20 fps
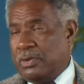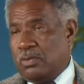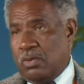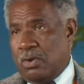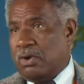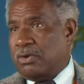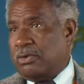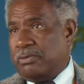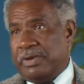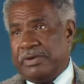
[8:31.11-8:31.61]

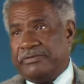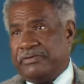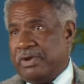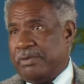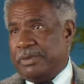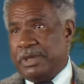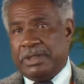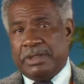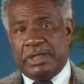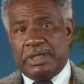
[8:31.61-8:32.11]
walk away
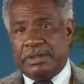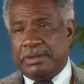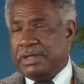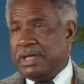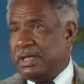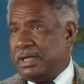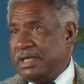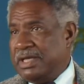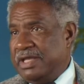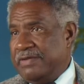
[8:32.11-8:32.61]
from it and,
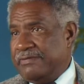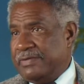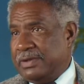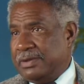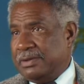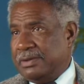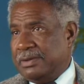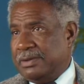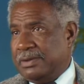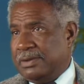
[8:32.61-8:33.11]
and leave it,
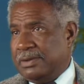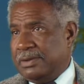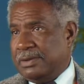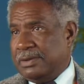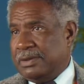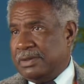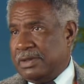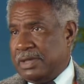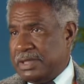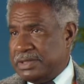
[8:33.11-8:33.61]

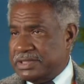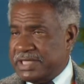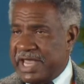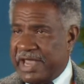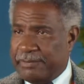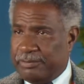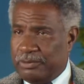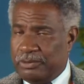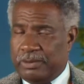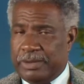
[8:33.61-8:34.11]
not
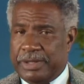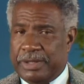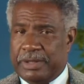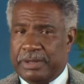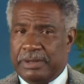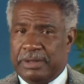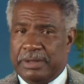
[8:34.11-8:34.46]
tamper with it.